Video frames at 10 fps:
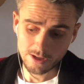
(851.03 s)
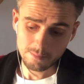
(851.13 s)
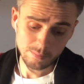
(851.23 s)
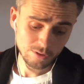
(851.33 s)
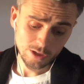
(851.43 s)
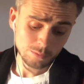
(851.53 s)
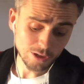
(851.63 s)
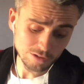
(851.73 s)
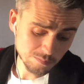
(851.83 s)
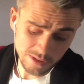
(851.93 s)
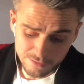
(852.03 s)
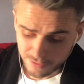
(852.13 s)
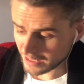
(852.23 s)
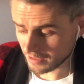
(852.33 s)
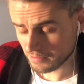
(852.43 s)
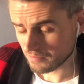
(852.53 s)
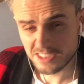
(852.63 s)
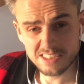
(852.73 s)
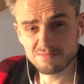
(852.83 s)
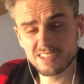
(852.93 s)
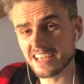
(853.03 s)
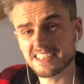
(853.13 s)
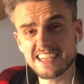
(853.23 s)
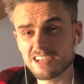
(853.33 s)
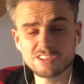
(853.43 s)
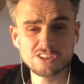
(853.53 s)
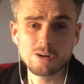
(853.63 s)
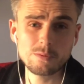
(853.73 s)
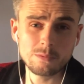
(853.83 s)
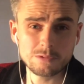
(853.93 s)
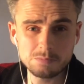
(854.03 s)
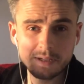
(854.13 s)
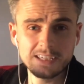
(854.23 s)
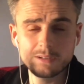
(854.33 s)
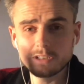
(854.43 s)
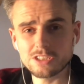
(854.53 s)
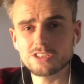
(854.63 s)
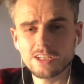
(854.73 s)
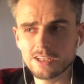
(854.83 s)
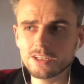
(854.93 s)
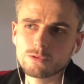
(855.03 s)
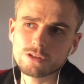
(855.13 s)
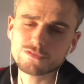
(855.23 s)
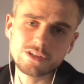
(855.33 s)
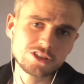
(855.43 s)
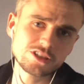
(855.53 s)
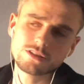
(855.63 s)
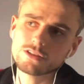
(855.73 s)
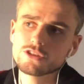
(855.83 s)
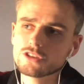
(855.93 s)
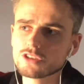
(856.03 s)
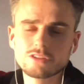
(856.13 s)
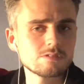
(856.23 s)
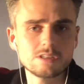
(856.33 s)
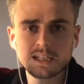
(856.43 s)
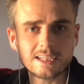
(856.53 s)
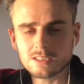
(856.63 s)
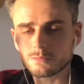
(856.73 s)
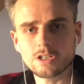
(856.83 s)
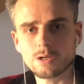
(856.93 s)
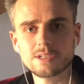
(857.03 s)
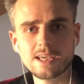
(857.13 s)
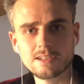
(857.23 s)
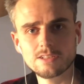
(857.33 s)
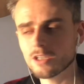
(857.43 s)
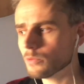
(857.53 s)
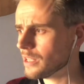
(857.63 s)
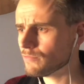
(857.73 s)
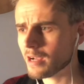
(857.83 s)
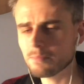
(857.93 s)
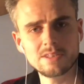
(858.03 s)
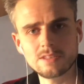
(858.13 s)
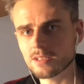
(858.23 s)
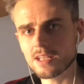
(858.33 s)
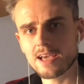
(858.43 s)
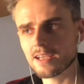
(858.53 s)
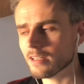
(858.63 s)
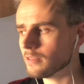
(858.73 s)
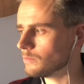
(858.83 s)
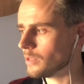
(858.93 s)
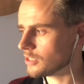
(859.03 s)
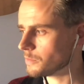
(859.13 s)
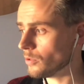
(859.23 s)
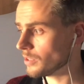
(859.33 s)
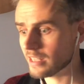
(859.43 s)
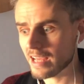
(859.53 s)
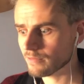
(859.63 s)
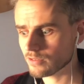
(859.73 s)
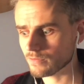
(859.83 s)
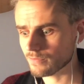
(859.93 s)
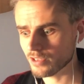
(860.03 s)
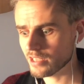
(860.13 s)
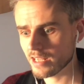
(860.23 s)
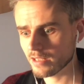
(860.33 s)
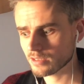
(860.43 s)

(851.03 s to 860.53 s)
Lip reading: my brother. And we don't speak for like a year or so, but when we speak, it's one of those friendships that just clicks and we go again. He rang me the other day and we haven't spoke again for a year